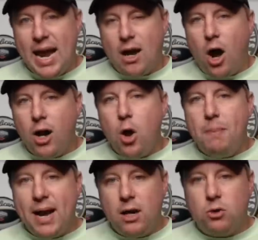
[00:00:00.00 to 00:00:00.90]
an
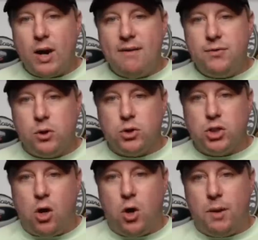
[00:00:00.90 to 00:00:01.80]
autobiographical
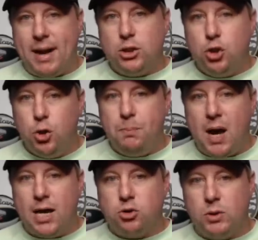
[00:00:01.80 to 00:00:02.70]
song about
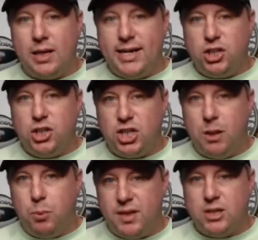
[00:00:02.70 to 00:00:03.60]
Tupac's
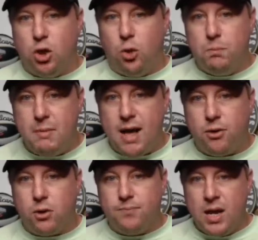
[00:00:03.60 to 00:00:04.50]
relationship with his own
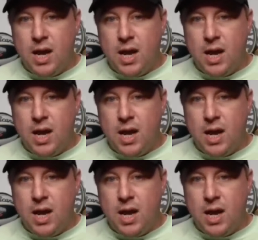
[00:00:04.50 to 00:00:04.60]
mother,